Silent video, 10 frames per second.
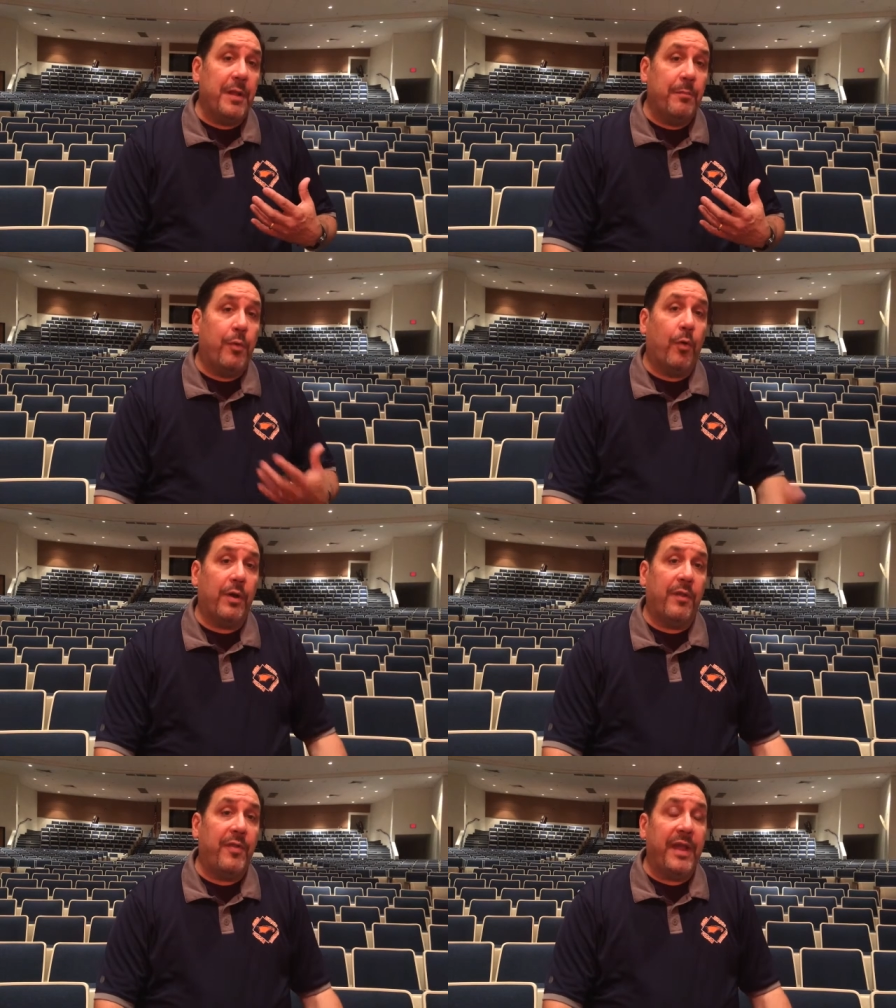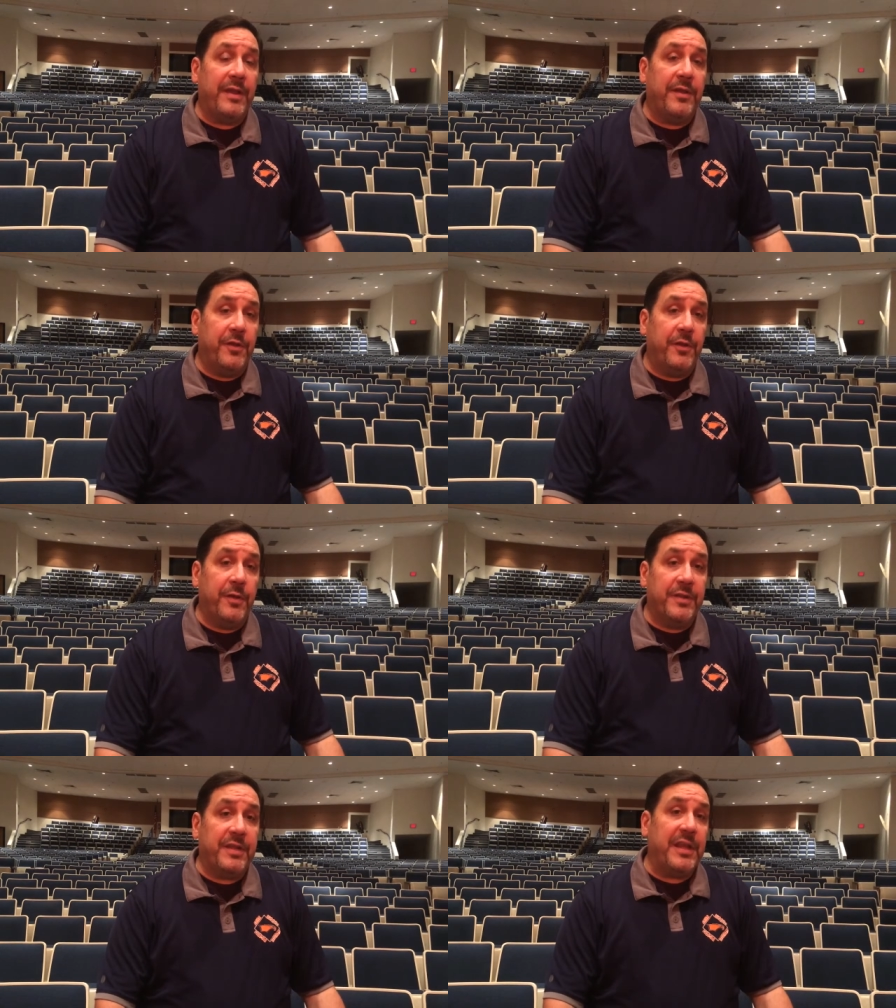important thing to do
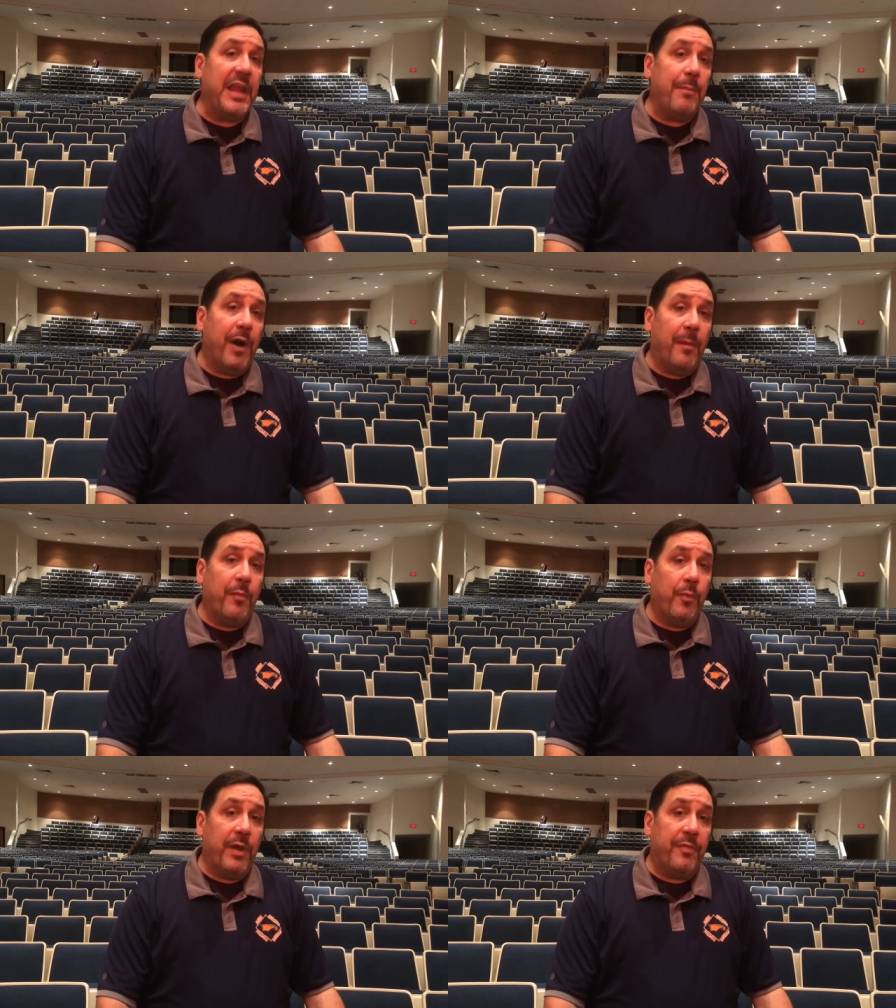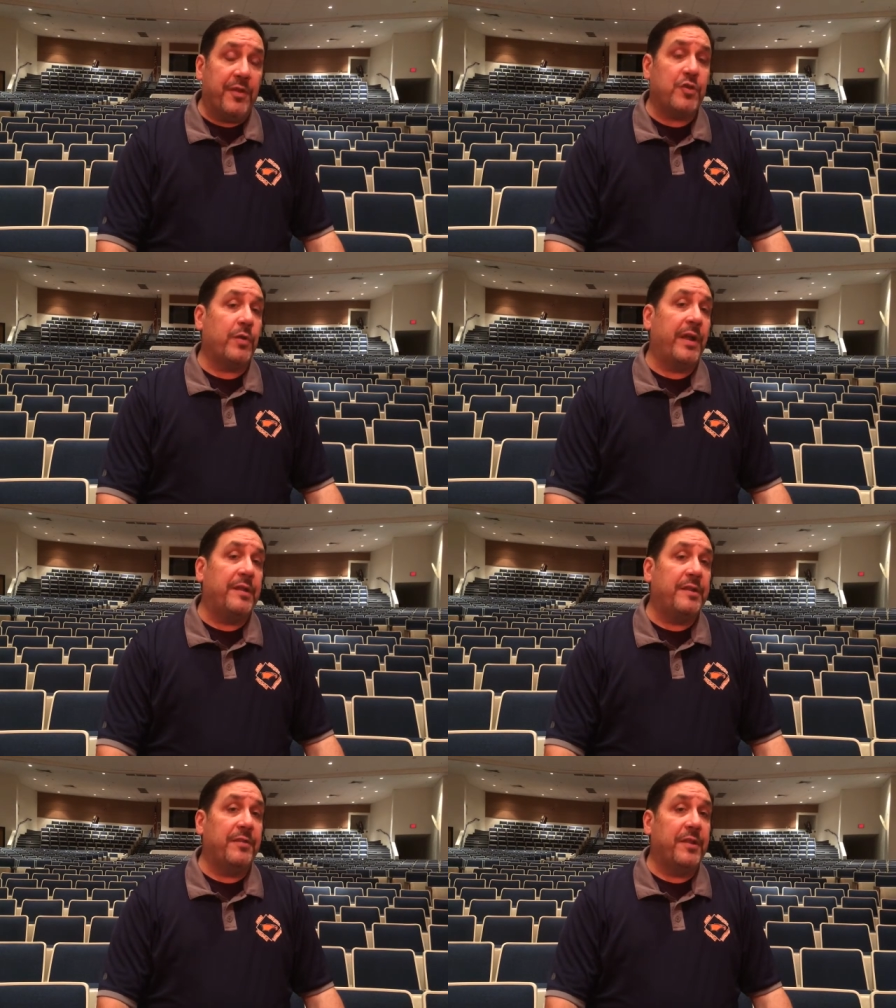is to keep up with the
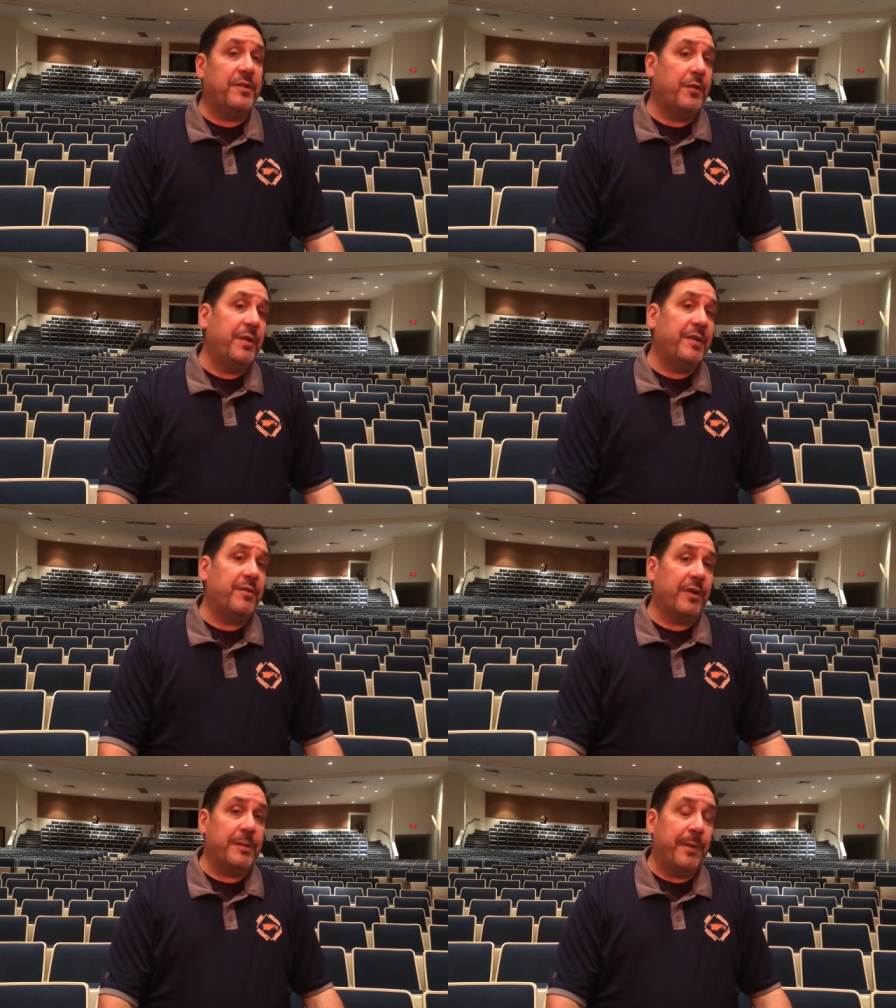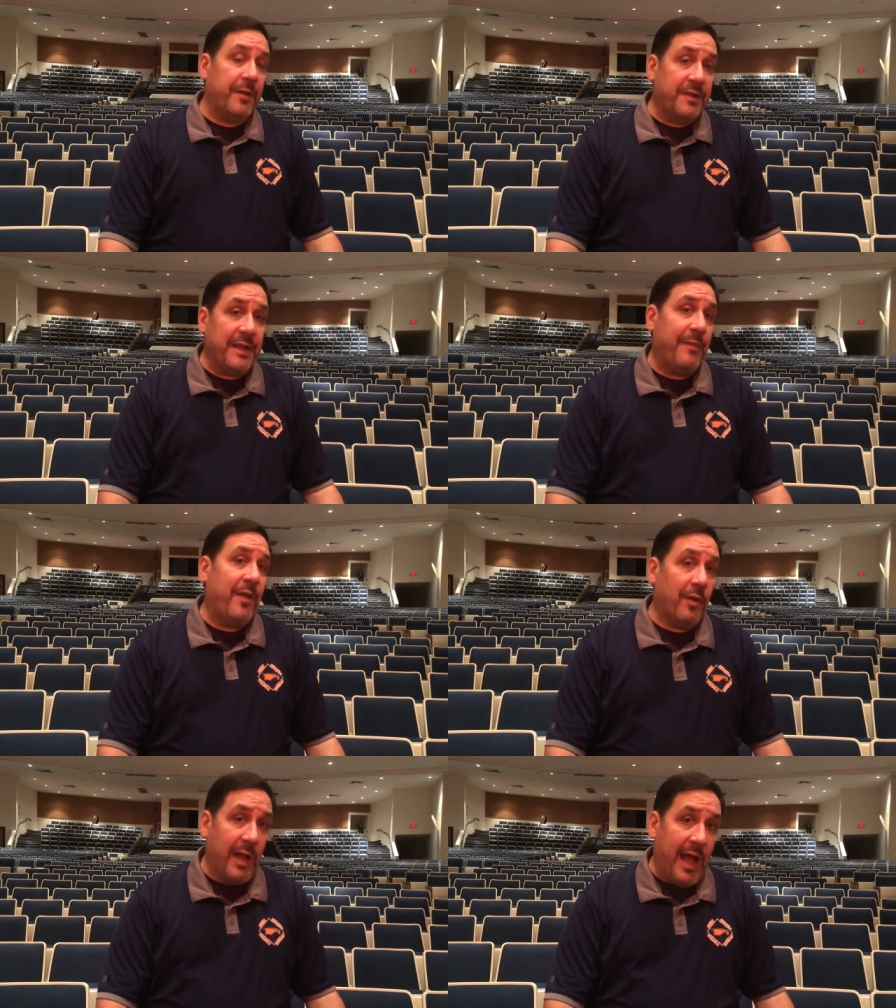trends that the students are experiencing in
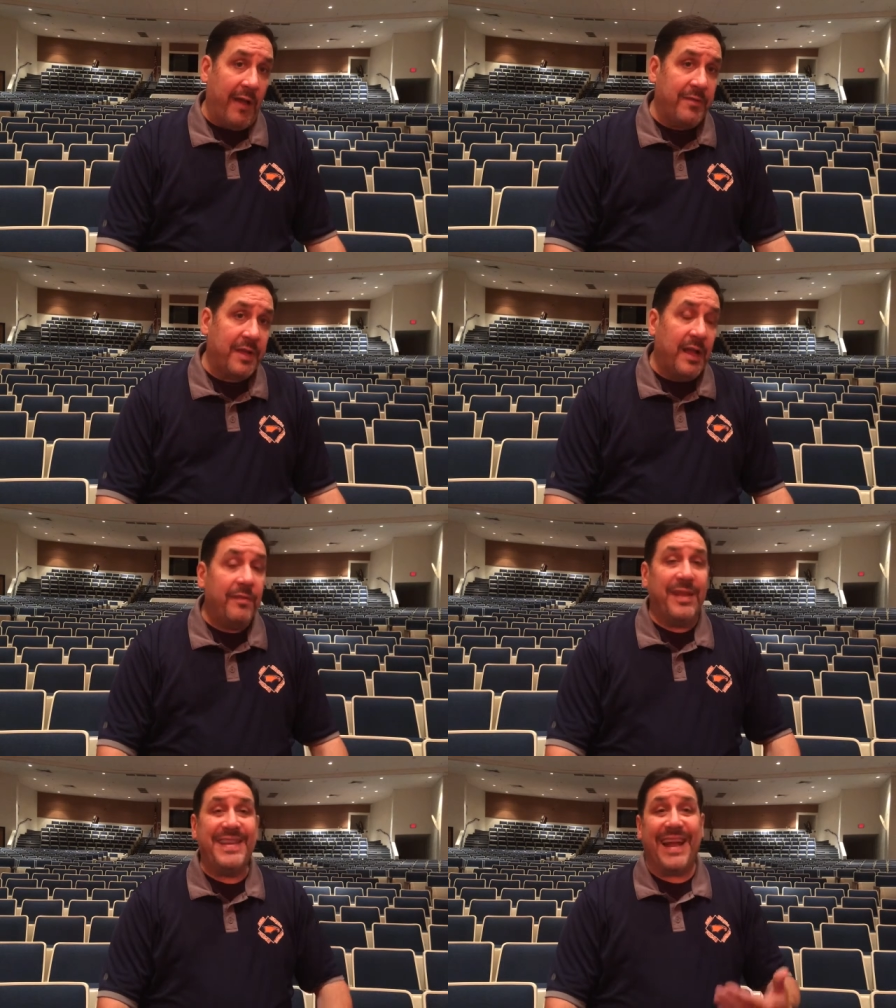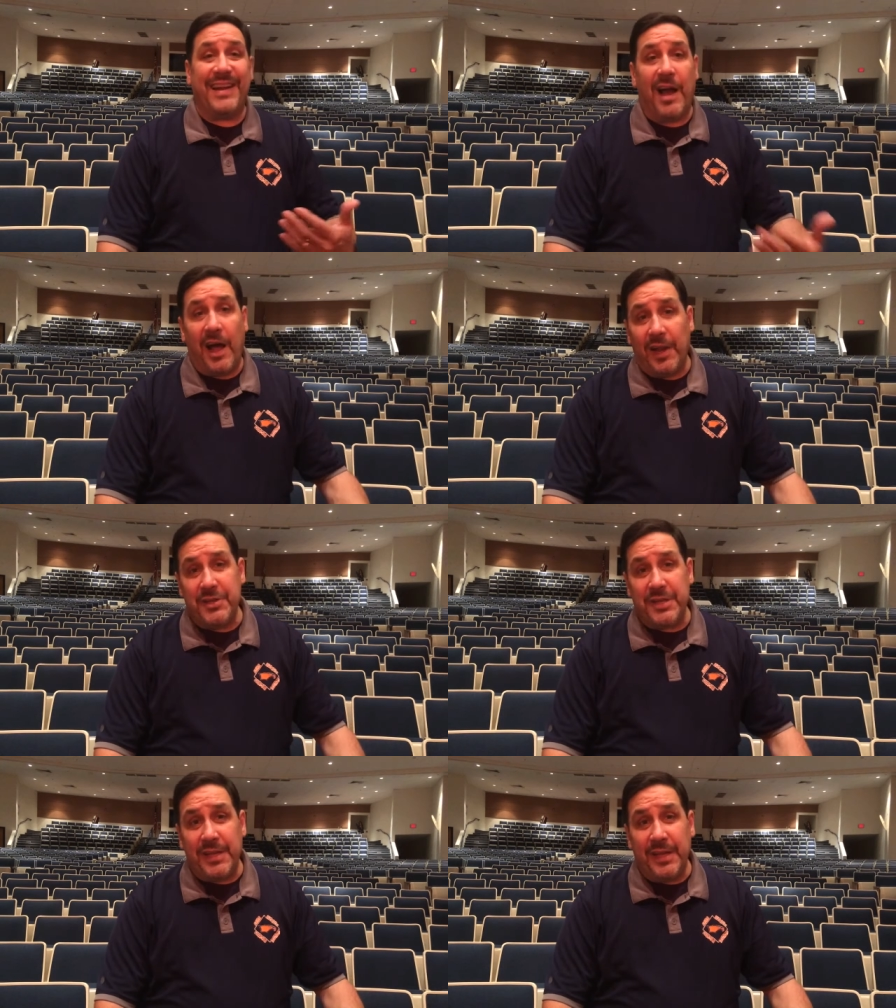their lives, the
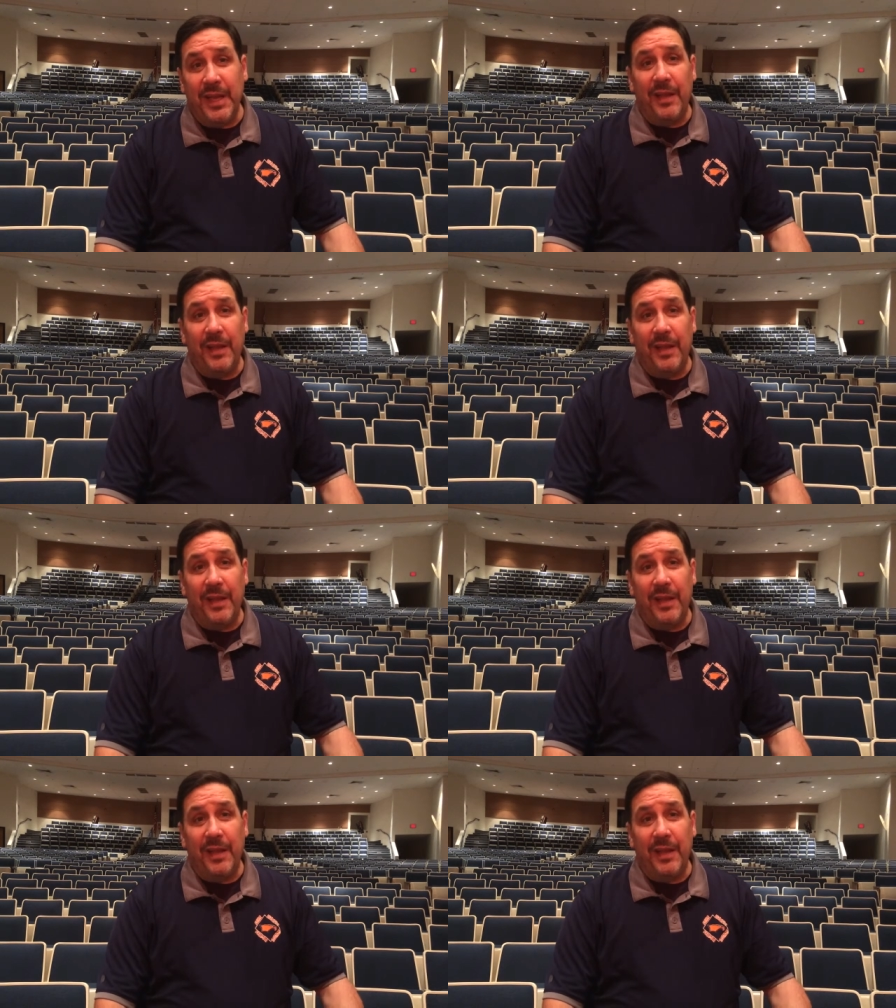technology,